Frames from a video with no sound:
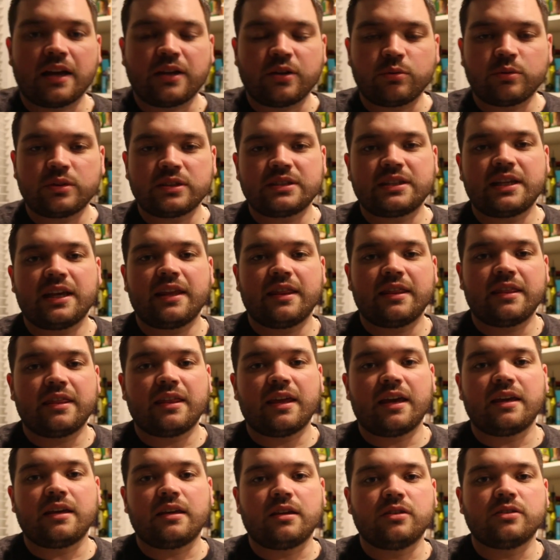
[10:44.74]
I do want to say
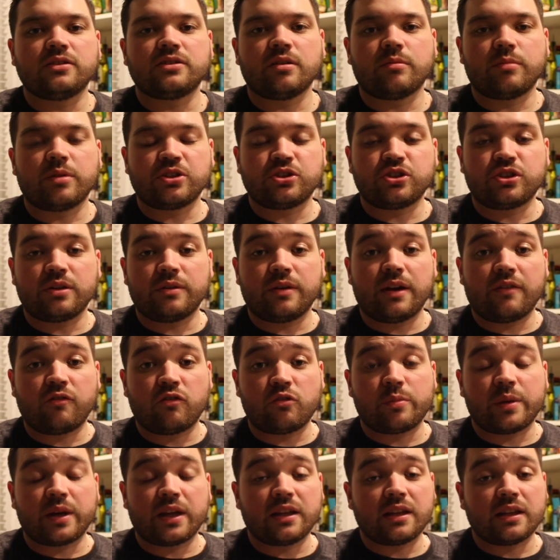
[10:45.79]
thank you so much to
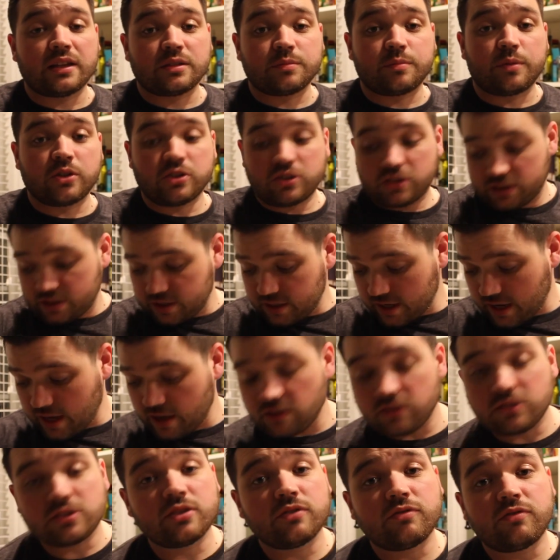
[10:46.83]
everybody that's purchased the
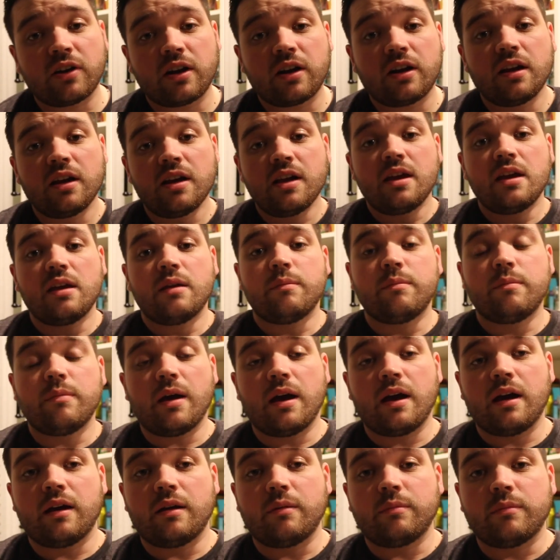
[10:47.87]
candle so far. Oh my
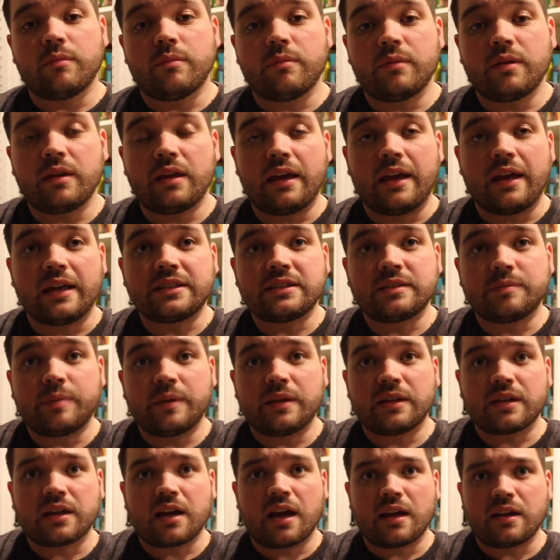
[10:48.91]
gosh, yes. It's
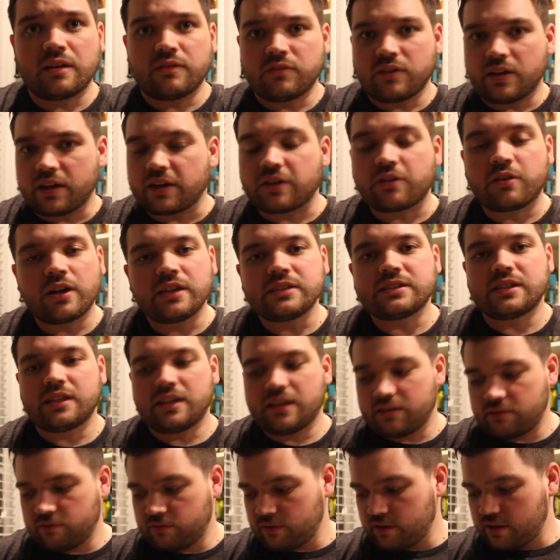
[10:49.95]
been kind of like
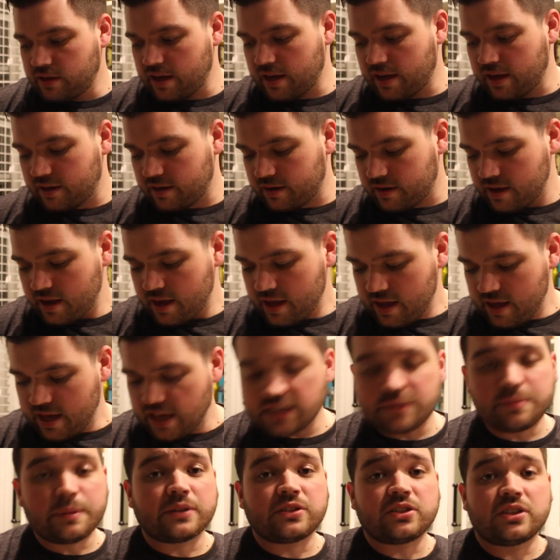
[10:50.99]
crazy, and
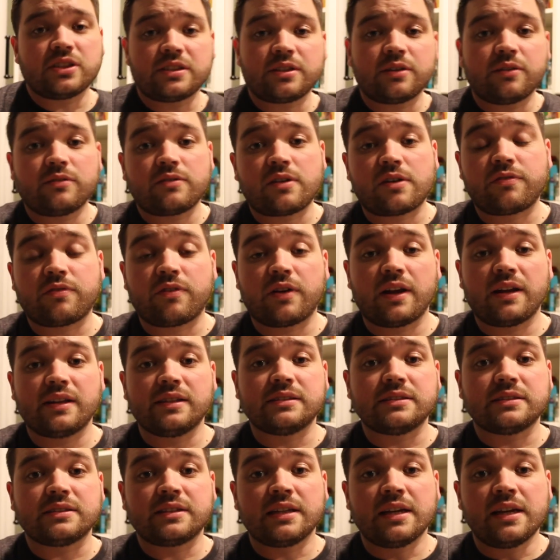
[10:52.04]
especially some of our
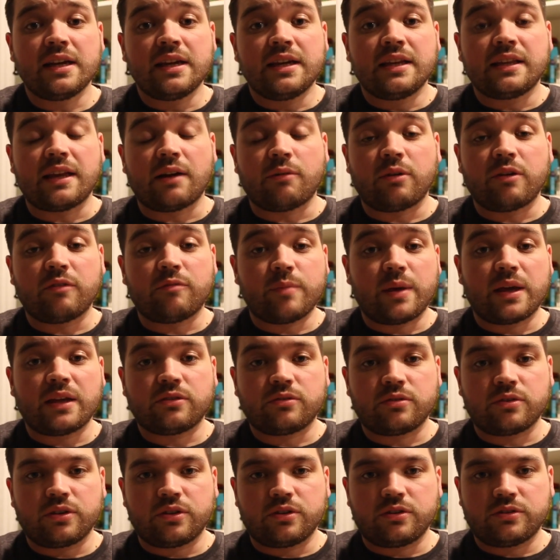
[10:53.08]
friends that we've made
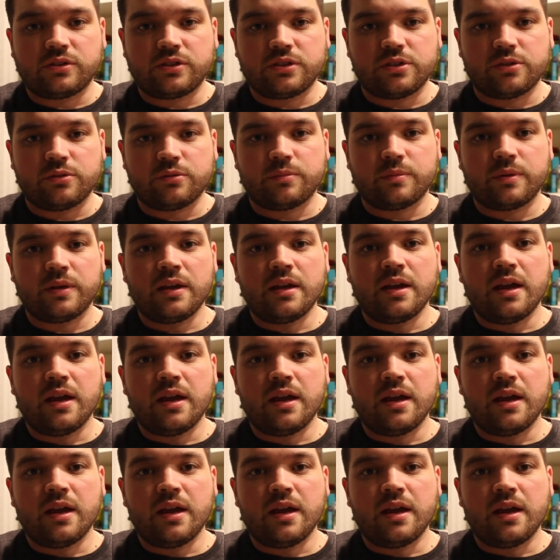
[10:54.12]
through YouTube